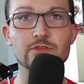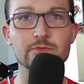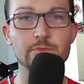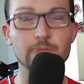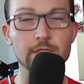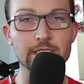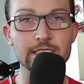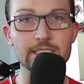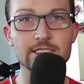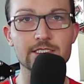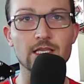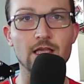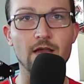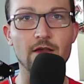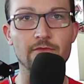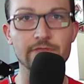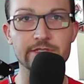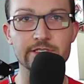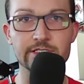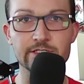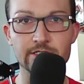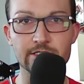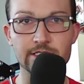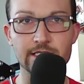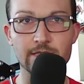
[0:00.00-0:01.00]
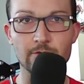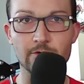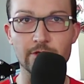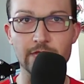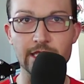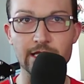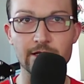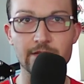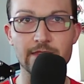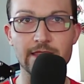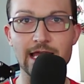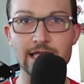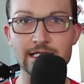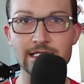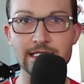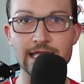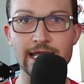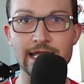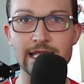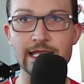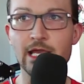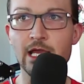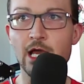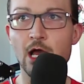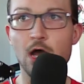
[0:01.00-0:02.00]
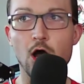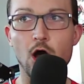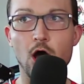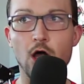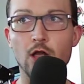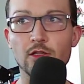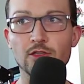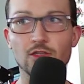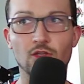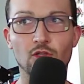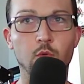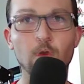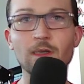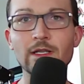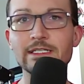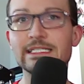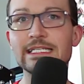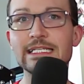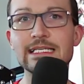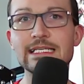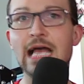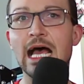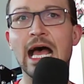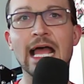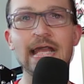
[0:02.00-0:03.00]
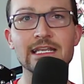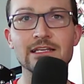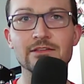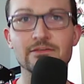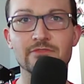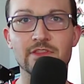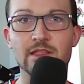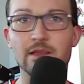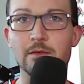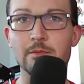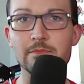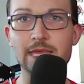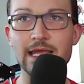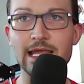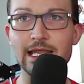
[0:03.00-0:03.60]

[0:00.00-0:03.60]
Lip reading: police officers that were there that day, all 29 of them.